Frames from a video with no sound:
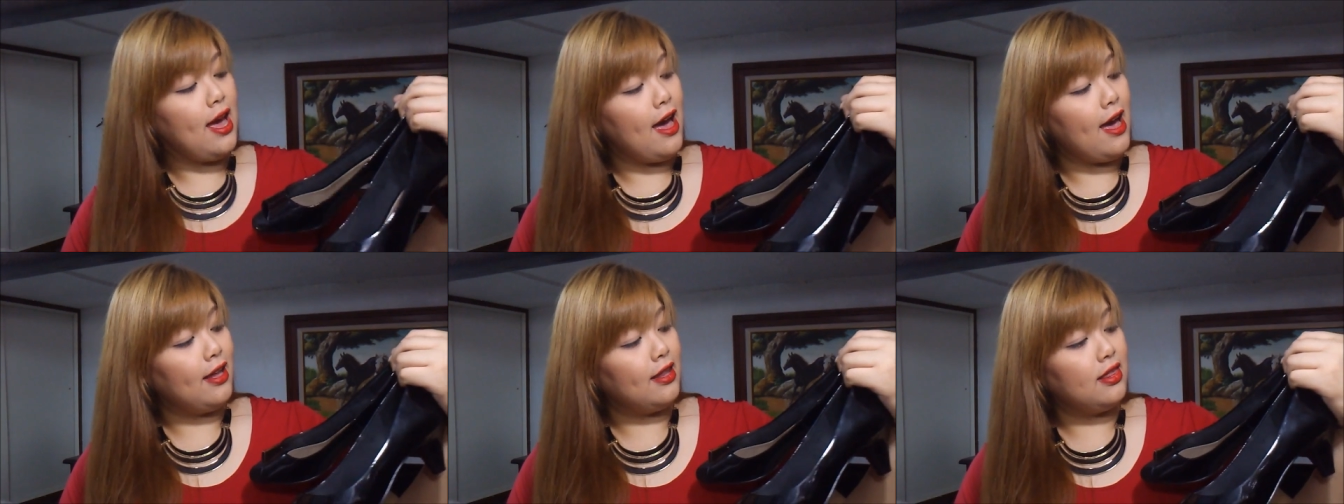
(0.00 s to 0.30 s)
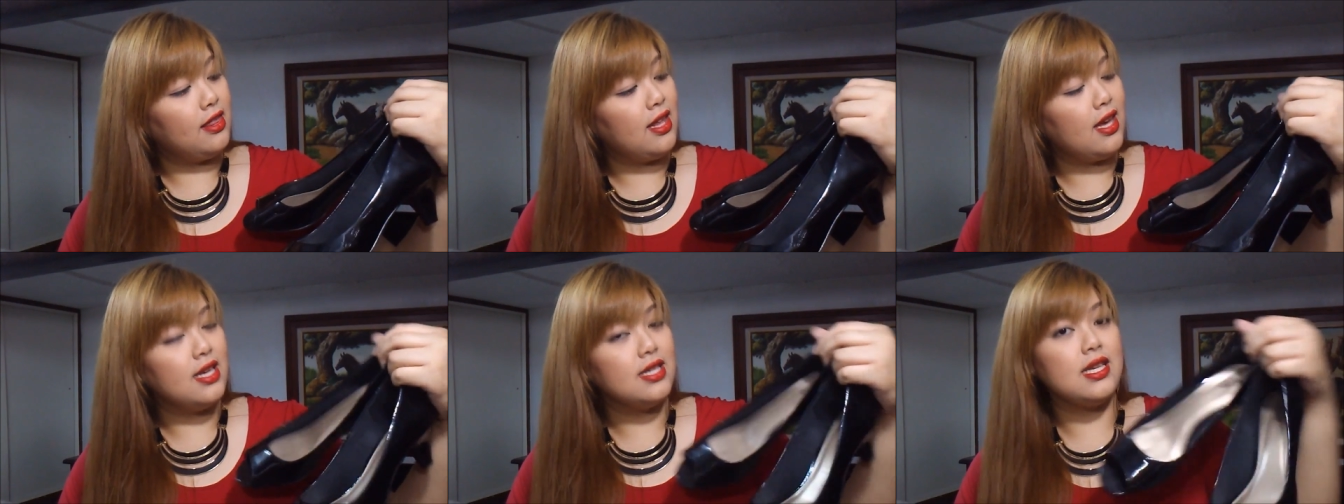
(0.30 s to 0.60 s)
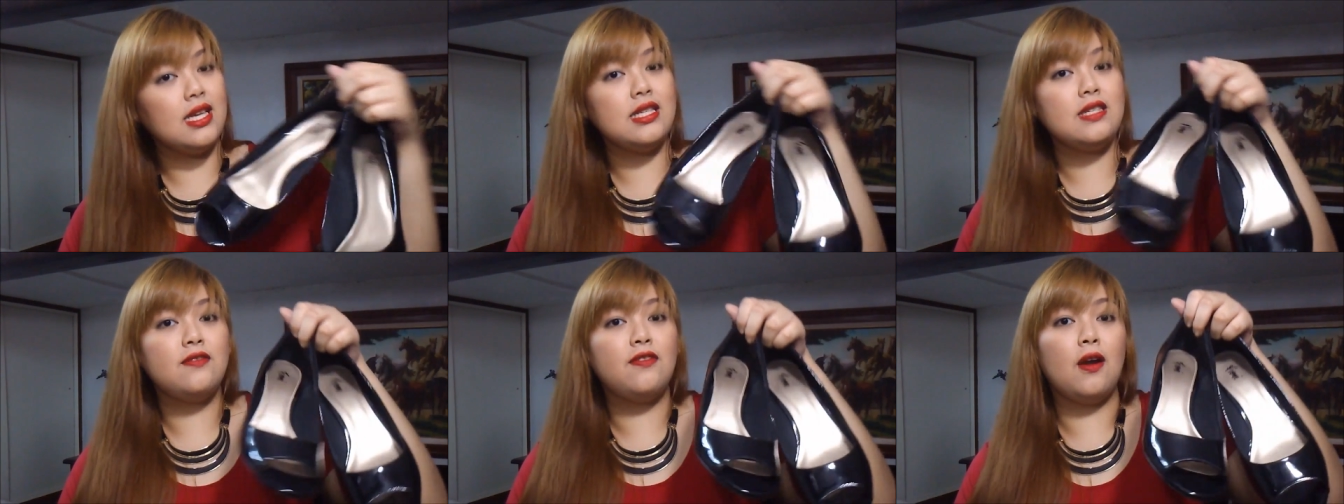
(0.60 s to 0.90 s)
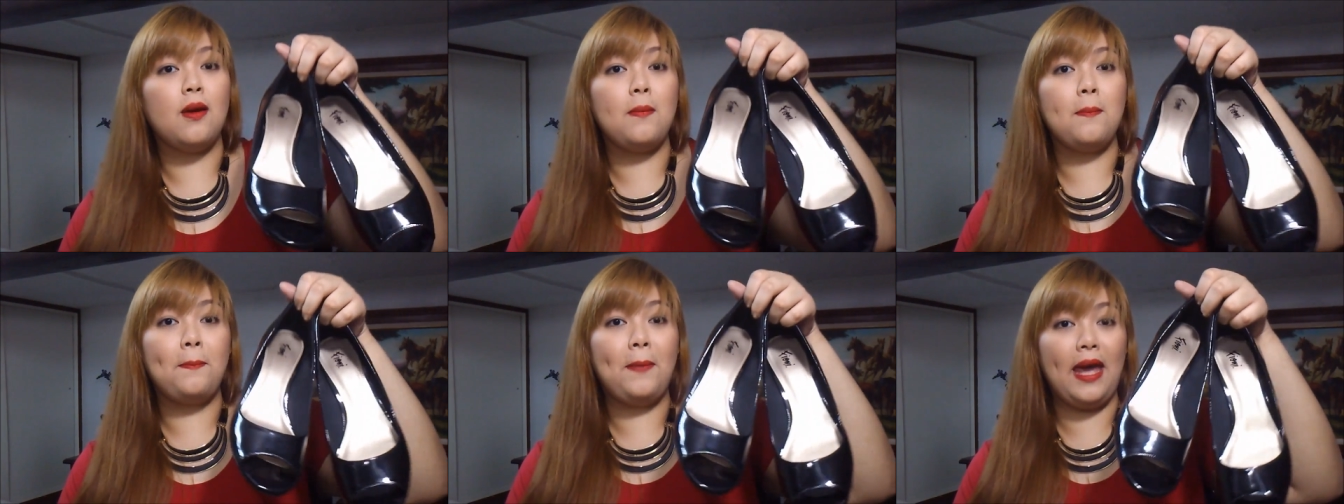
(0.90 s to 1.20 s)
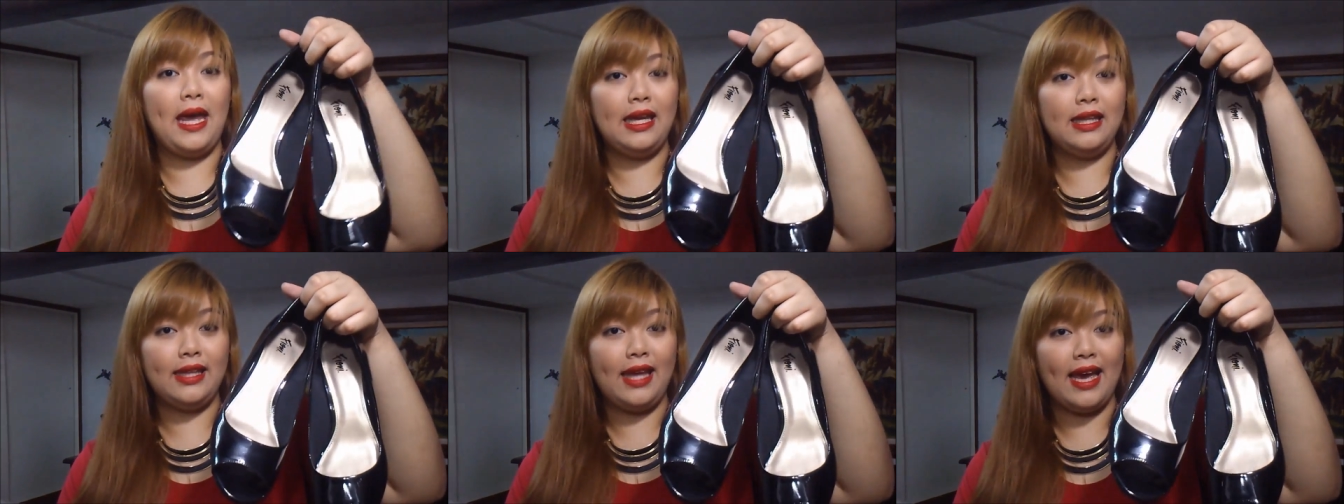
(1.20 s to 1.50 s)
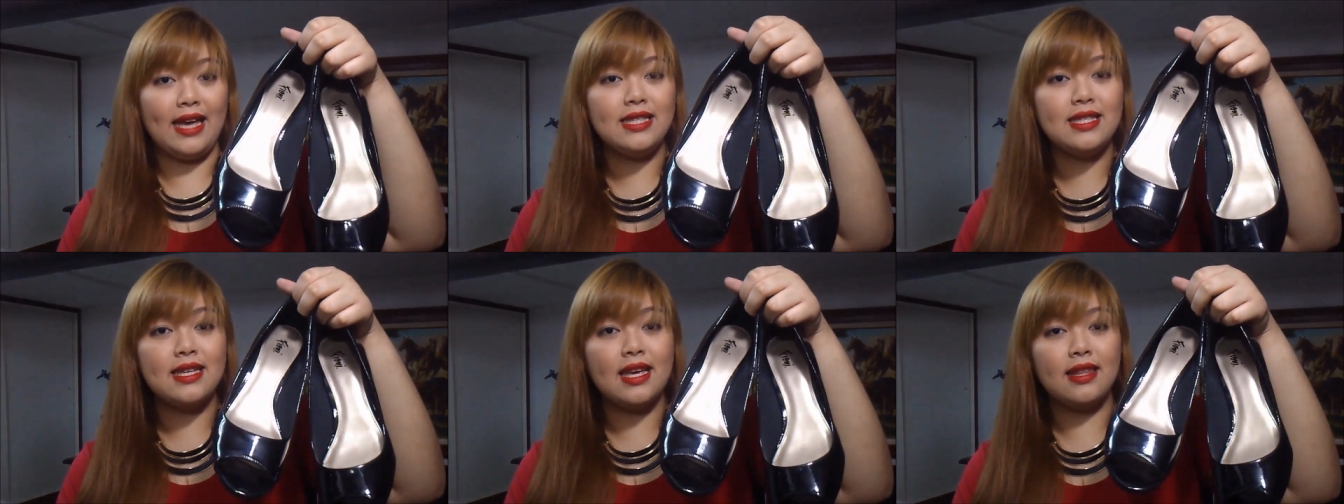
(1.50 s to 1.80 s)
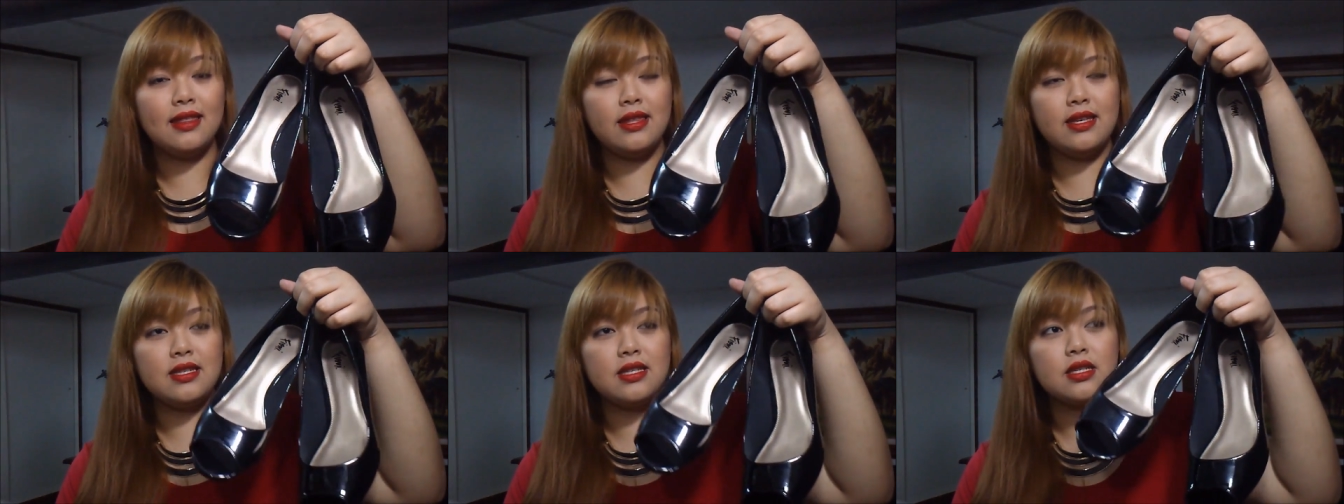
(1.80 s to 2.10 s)
and this is from Payless
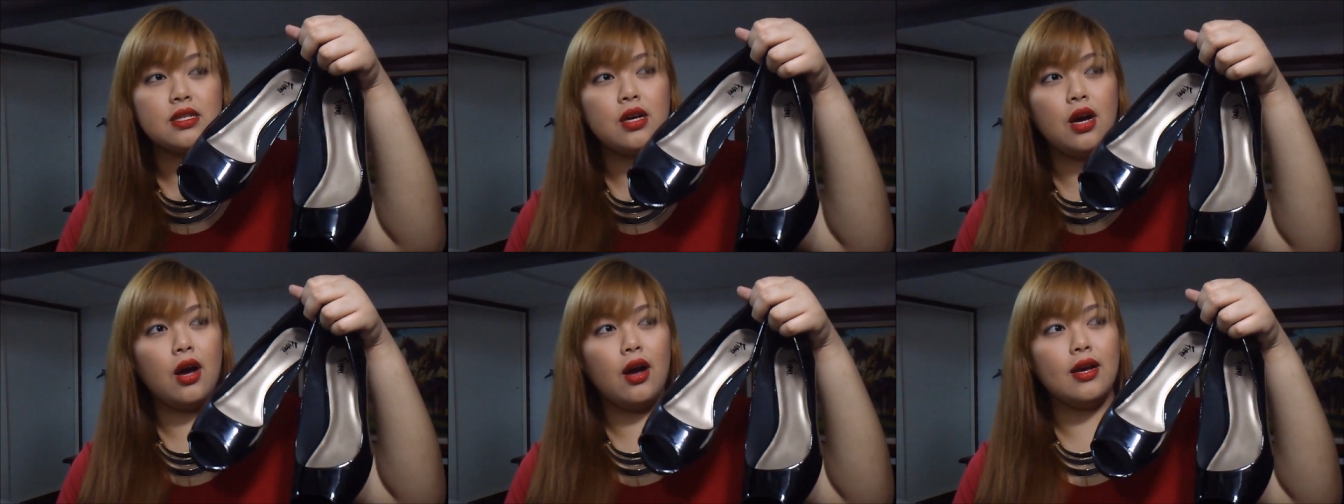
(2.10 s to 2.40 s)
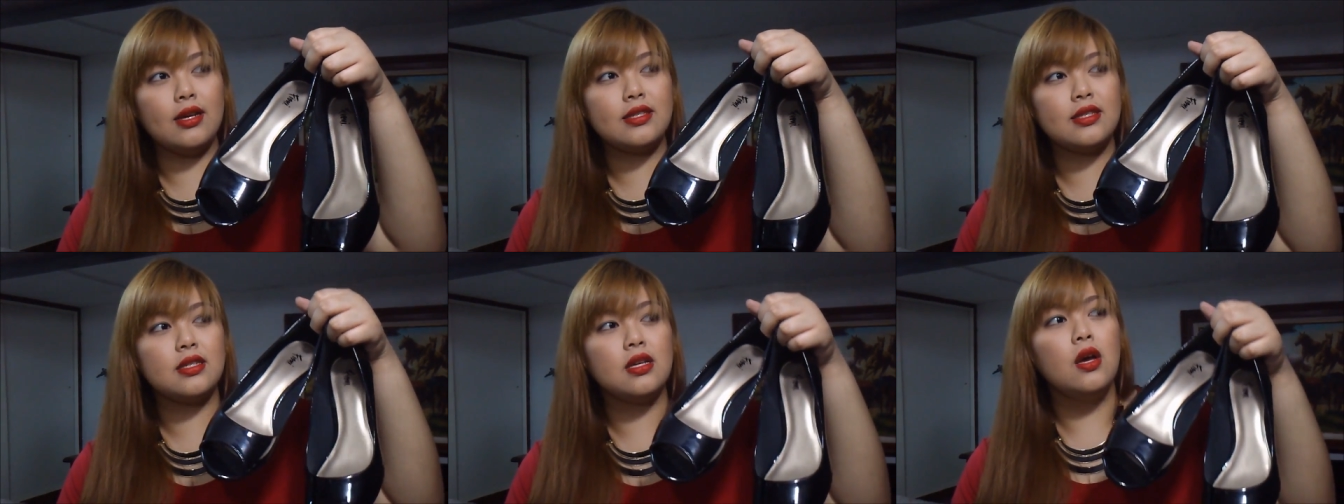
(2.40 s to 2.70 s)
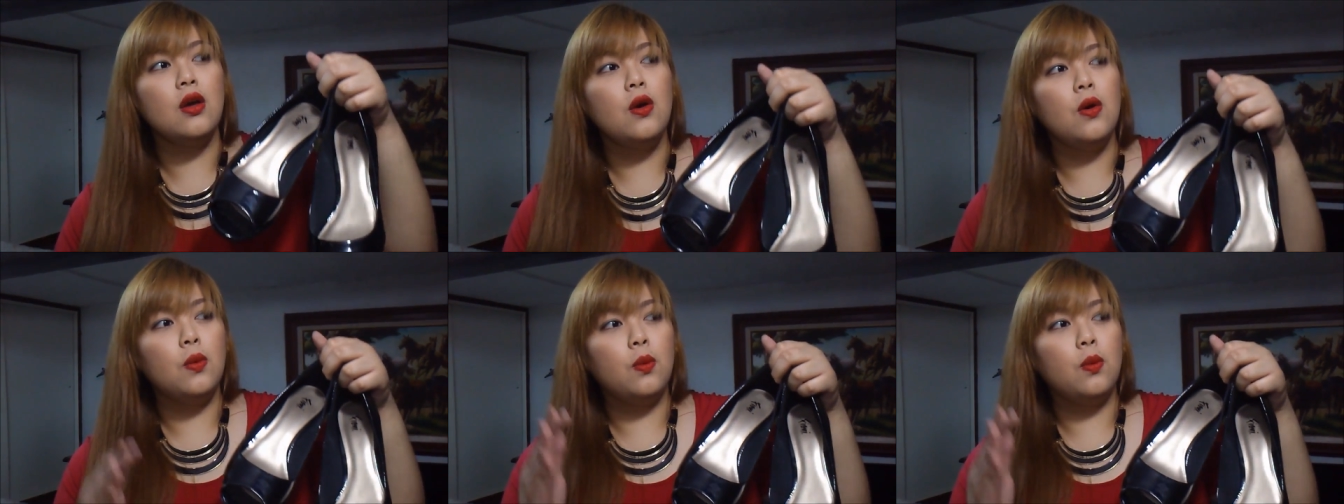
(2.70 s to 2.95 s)
and this cost